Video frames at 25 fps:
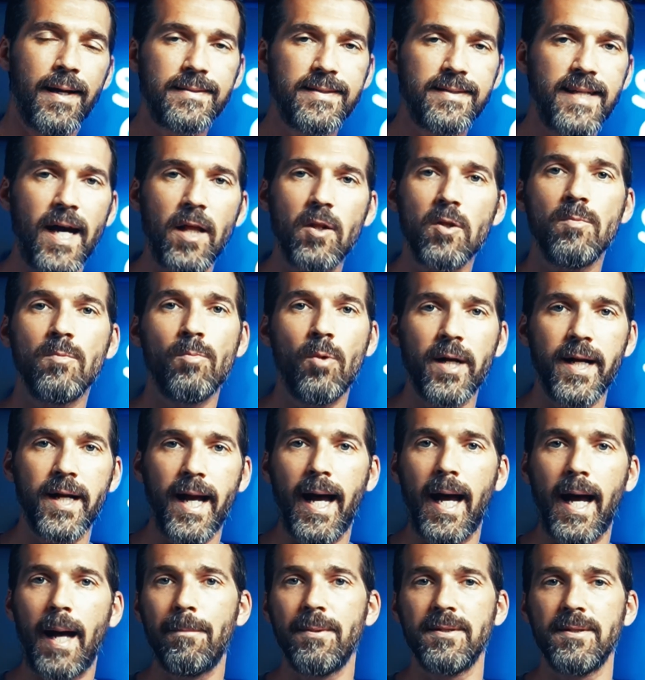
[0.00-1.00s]
tell them what
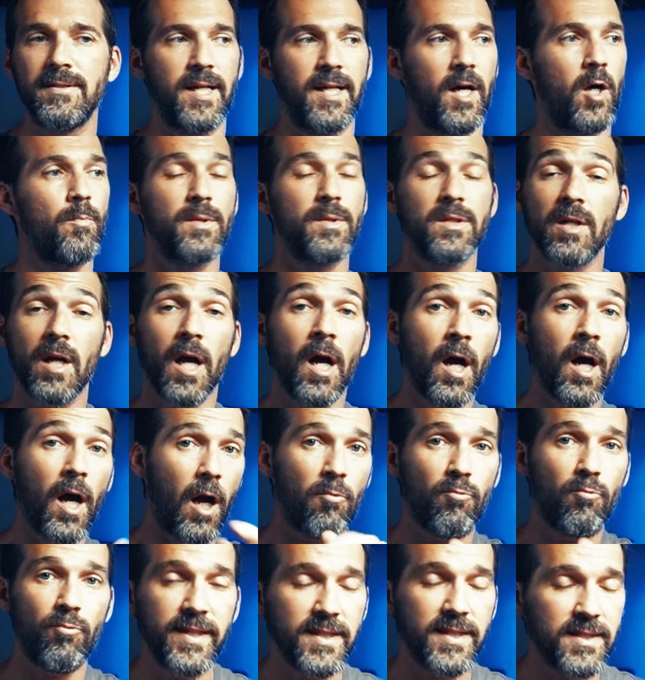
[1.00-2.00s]
happened, tell them a,
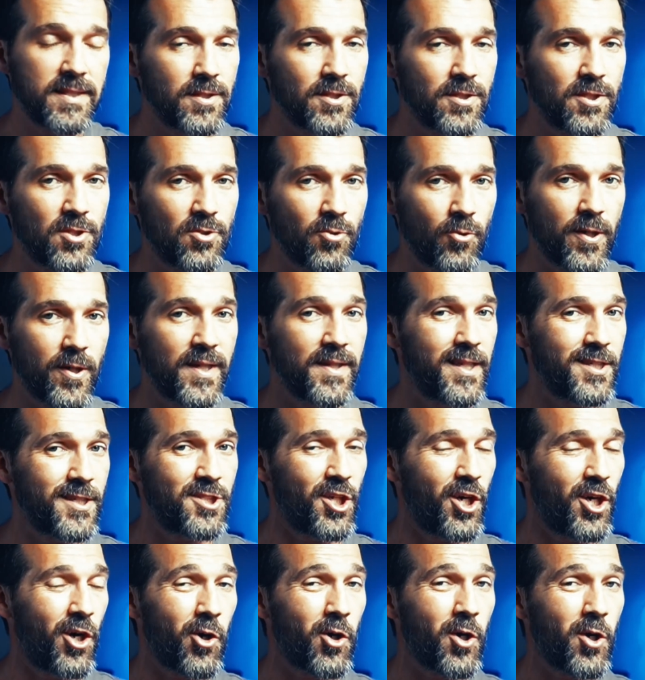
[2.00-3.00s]
a recent story that
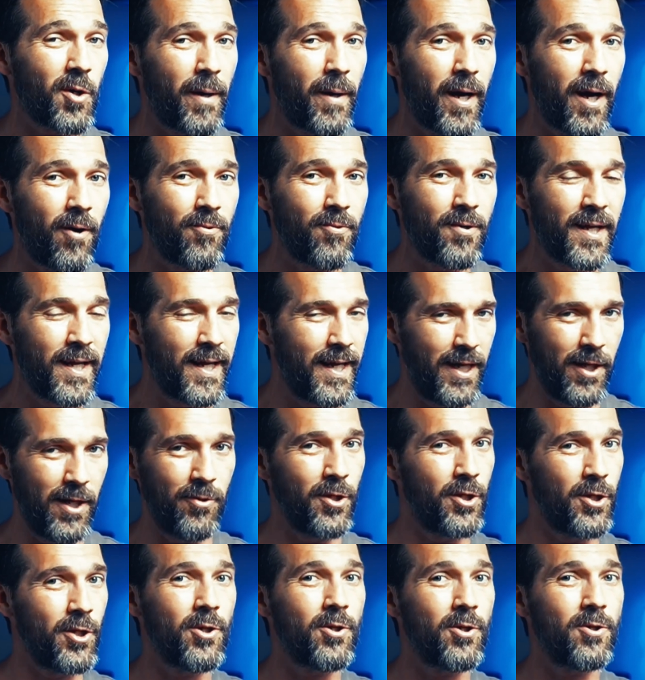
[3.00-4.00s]
you heard about in
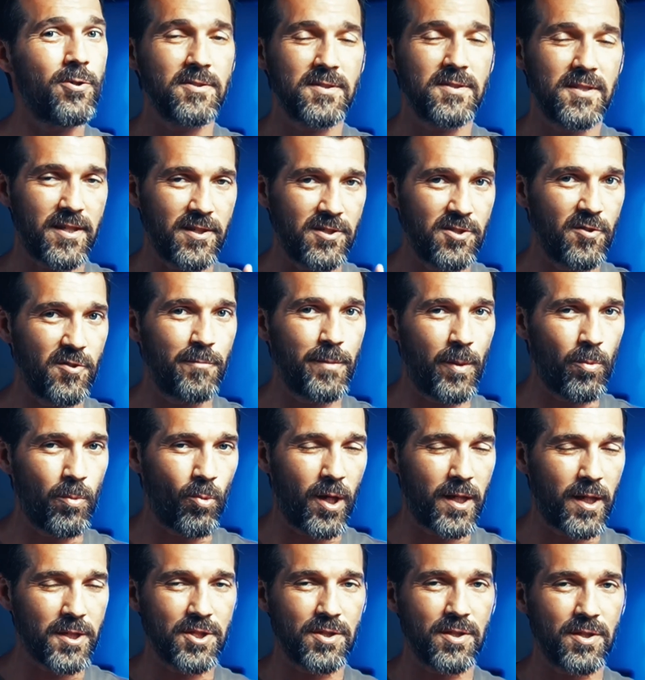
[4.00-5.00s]
the news because you've been
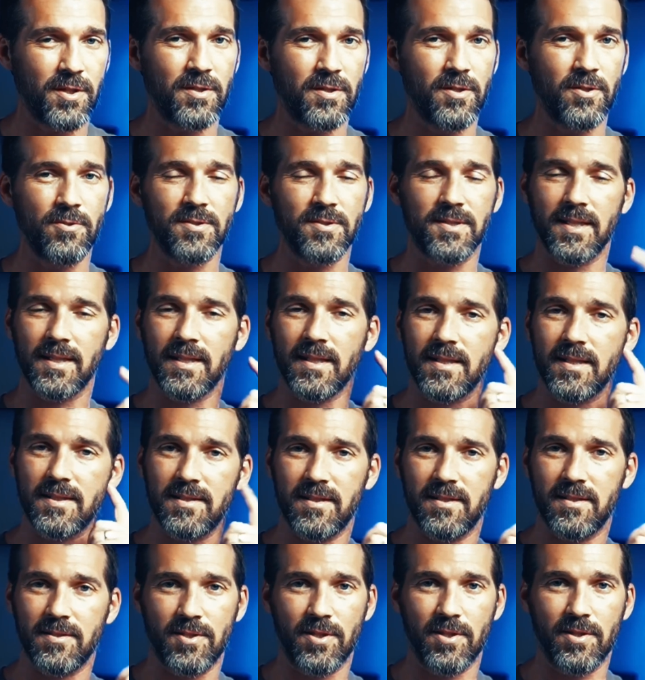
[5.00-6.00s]
watching the news and
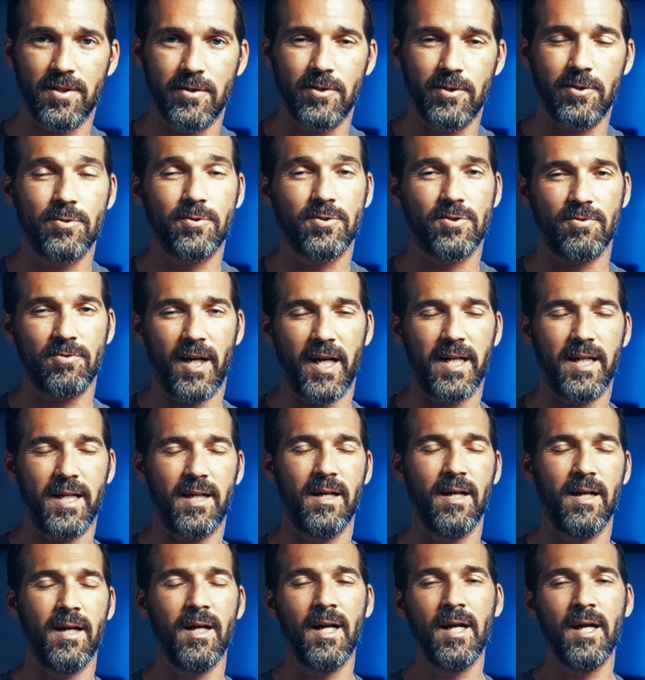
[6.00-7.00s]
listening to the news,
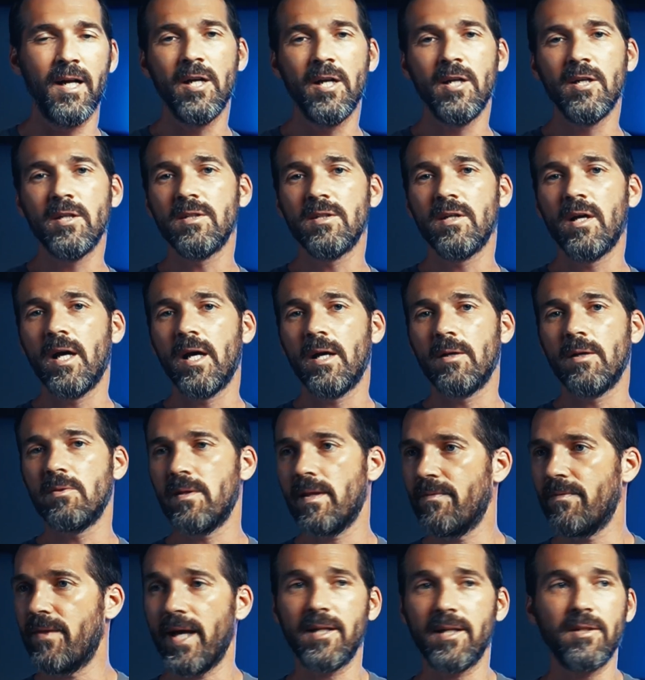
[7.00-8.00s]
right?
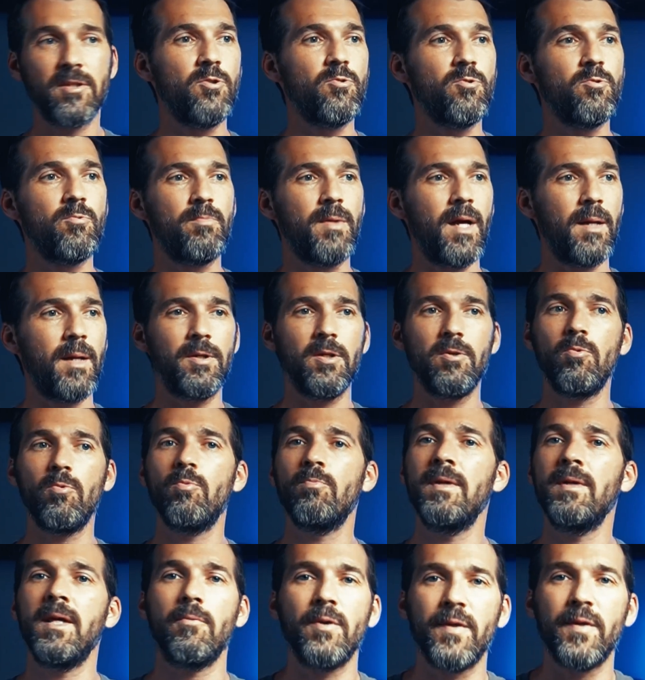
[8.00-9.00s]
Then you maybe you
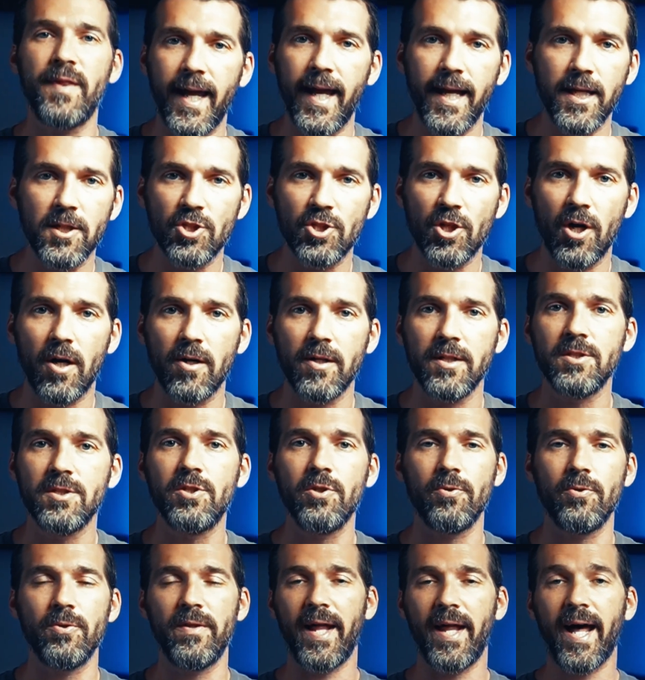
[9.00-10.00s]
meet with H R and
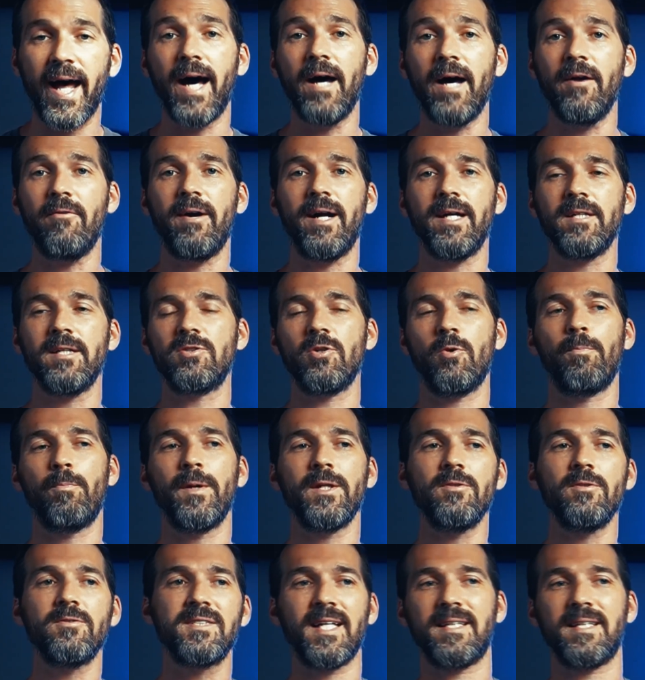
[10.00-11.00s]
do that, right? So,
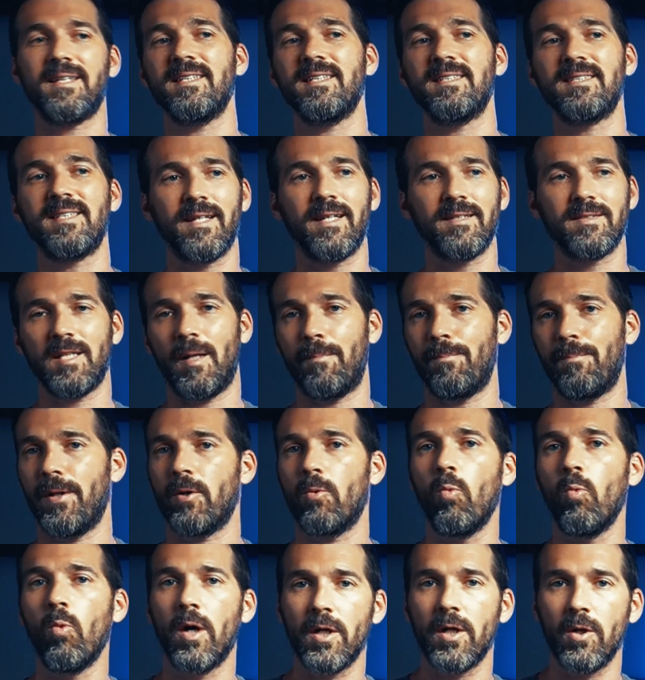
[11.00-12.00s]
but you set these things up
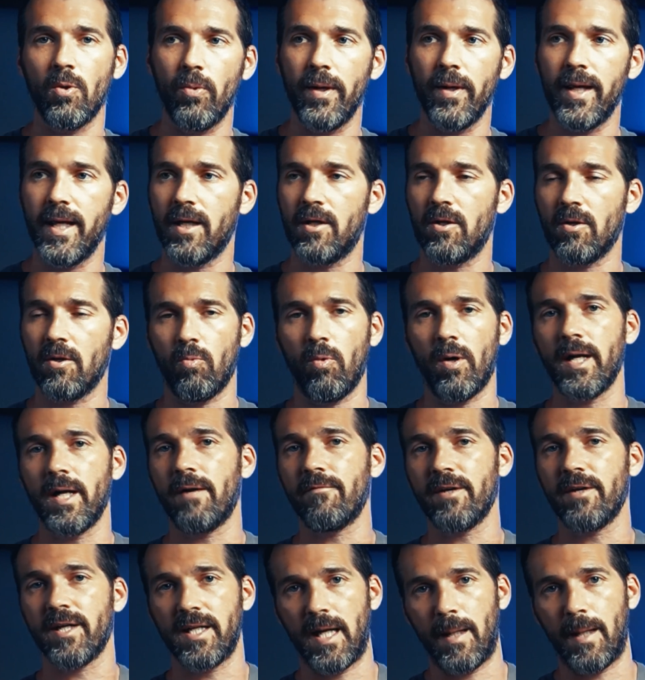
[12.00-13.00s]
like one a week or one
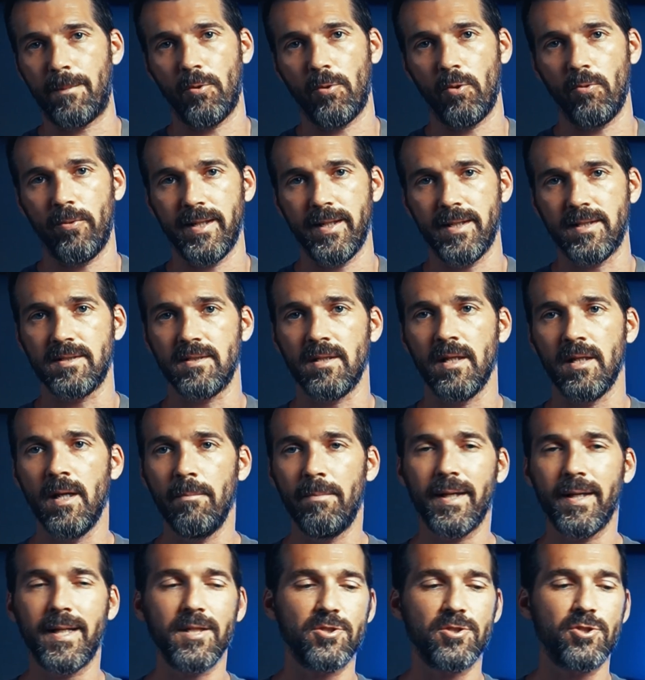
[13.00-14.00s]
every couple weeks
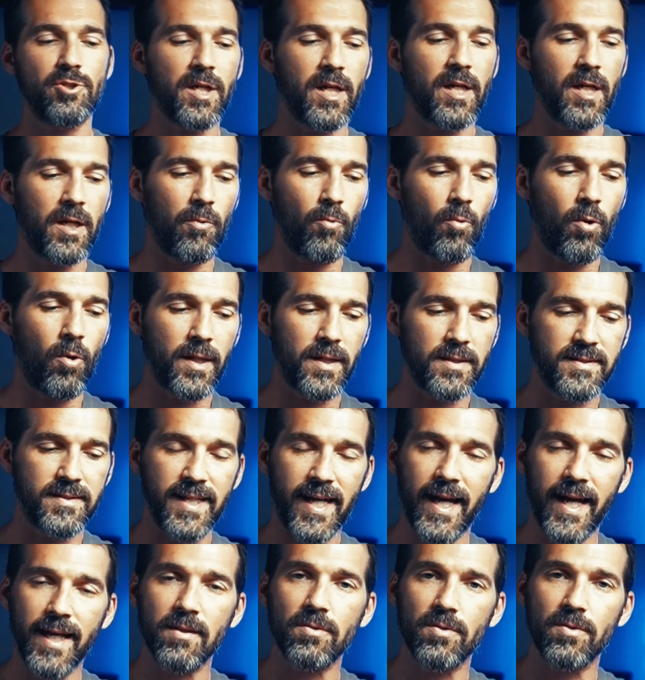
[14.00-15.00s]
because you're going to want to
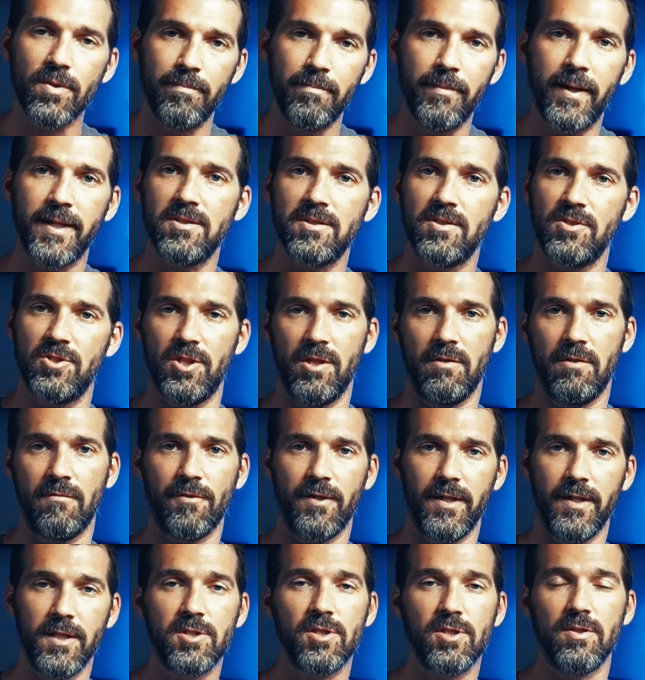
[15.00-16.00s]
tailor the messaging
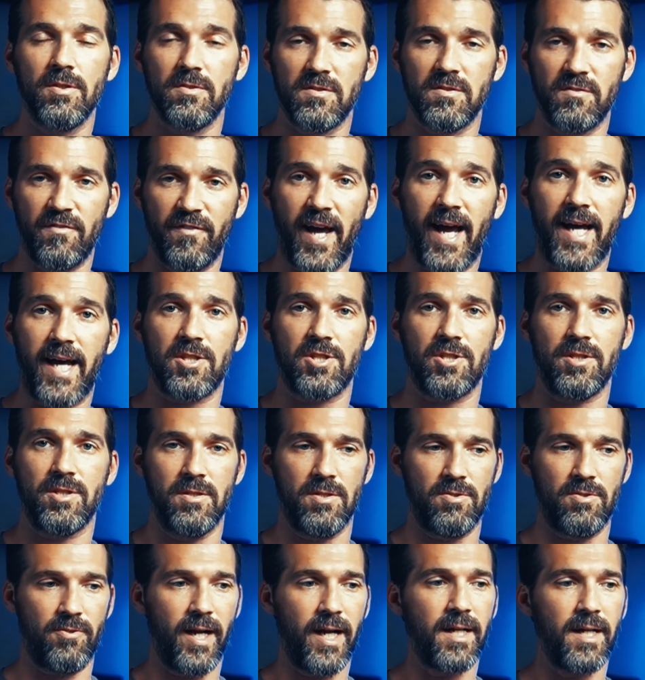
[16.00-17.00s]
for each of those
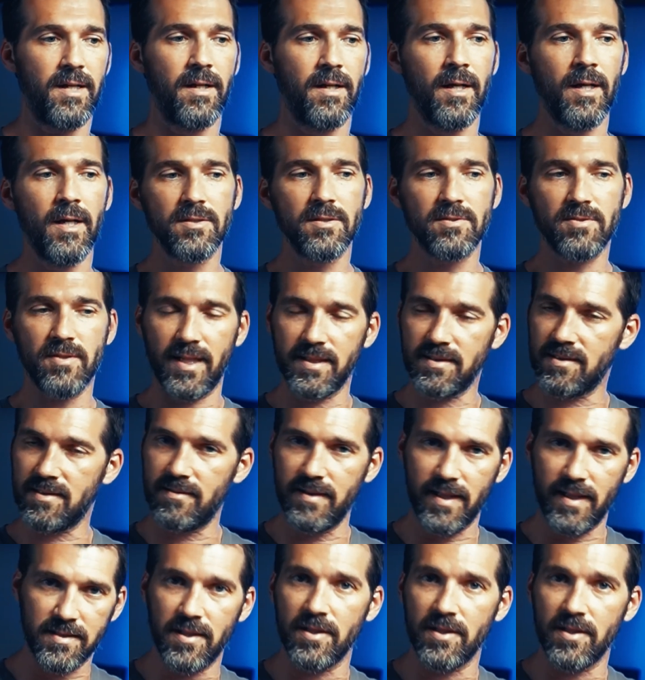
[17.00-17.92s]
factions, right? So that's that's